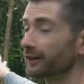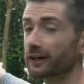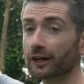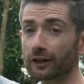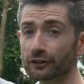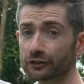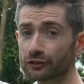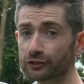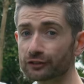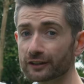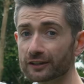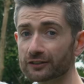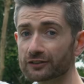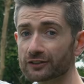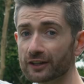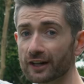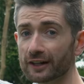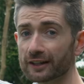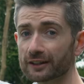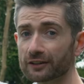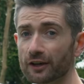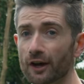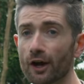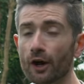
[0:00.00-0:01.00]
the
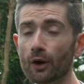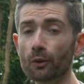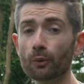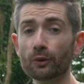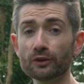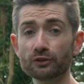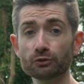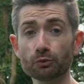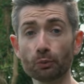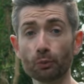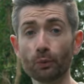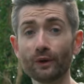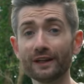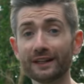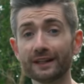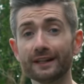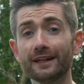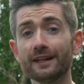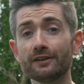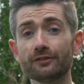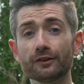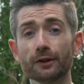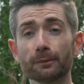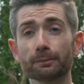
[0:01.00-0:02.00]
countryside, which we
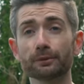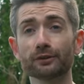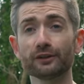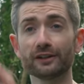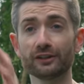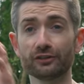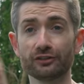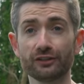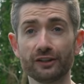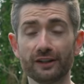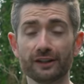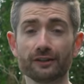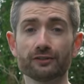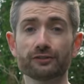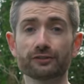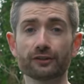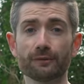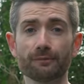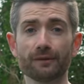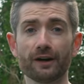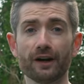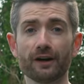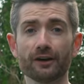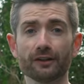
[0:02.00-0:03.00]
can even appreciate
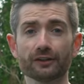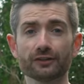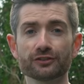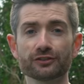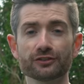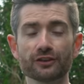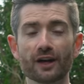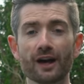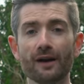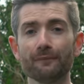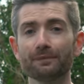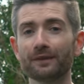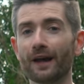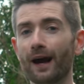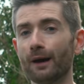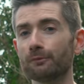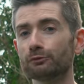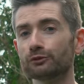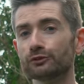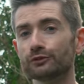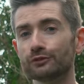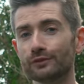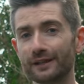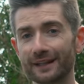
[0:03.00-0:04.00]
from the house.
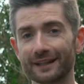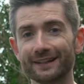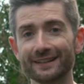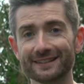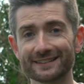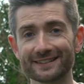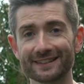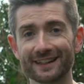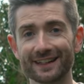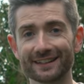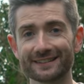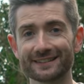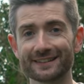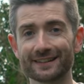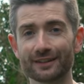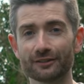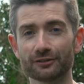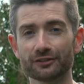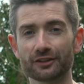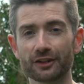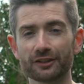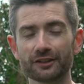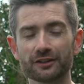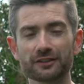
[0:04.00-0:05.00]
I'm really delighted
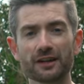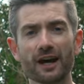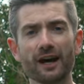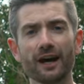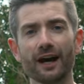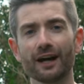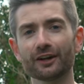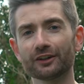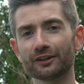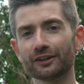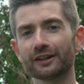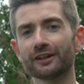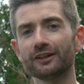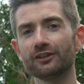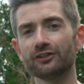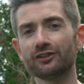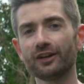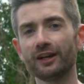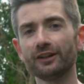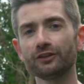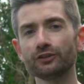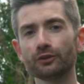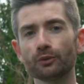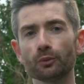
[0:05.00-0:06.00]
I've done it. I'm going to
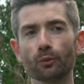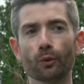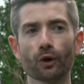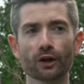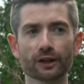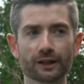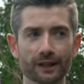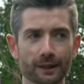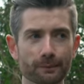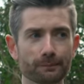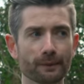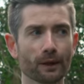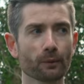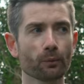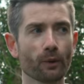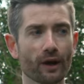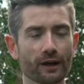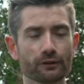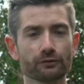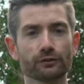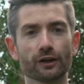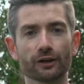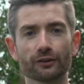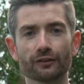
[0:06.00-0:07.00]
continue working my
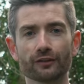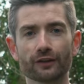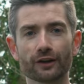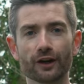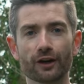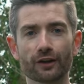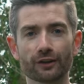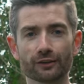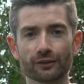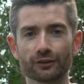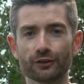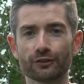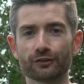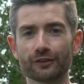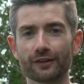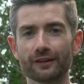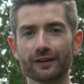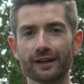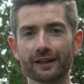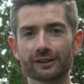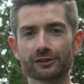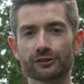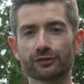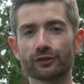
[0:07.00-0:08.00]
way around the garden over the
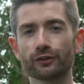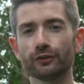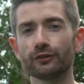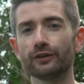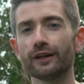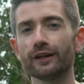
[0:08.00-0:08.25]
next few